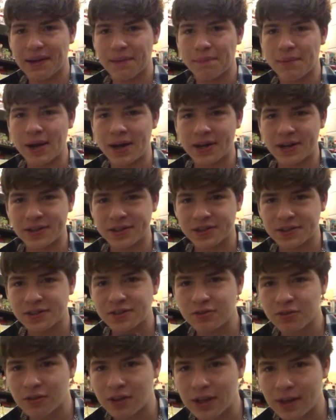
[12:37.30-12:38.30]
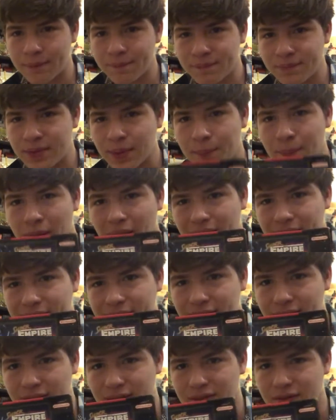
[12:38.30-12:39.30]
managed to keep the
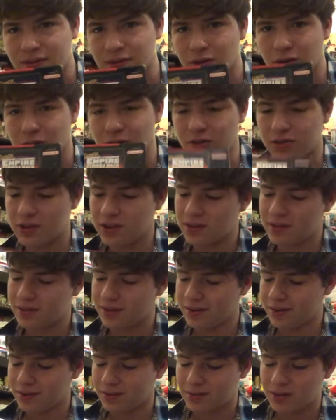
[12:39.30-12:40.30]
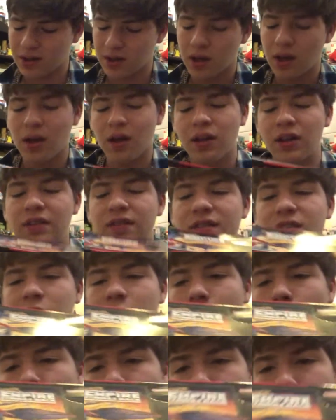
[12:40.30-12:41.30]
boxes. So this is
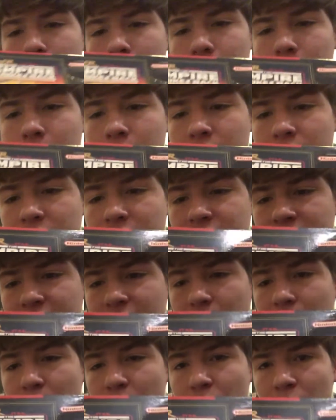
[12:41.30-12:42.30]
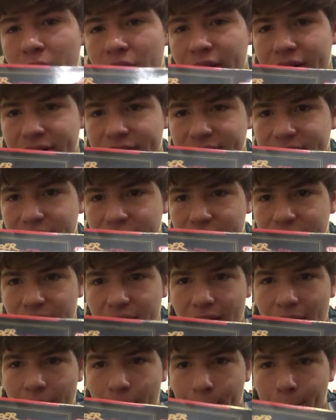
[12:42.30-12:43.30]
Super Star Wars:
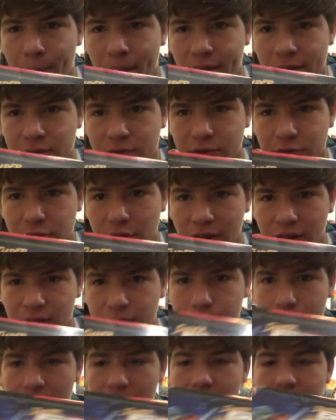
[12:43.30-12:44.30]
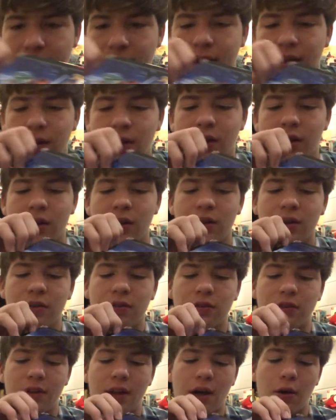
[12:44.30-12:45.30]
The Empire Strikes Back.
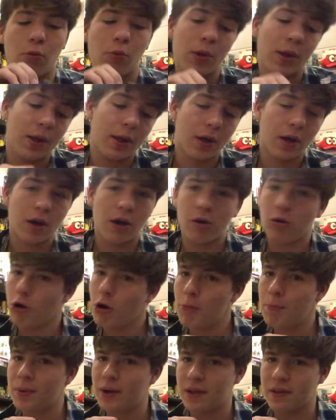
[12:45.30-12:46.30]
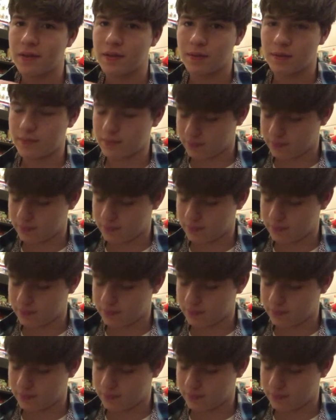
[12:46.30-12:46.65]
So now we open